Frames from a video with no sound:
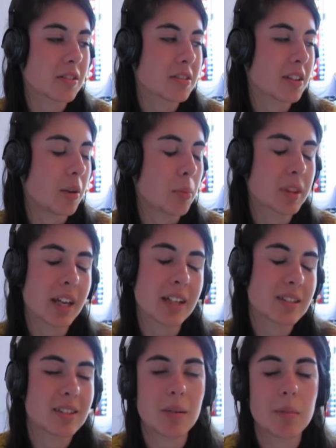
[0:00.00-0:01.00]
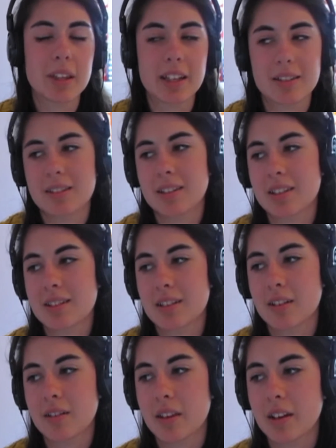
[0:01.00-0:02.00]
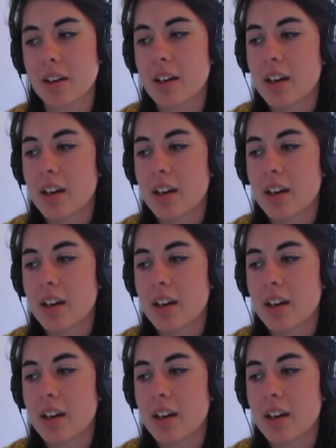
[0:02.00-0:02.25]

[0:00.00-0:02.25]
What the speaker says: slow, but that's another thing.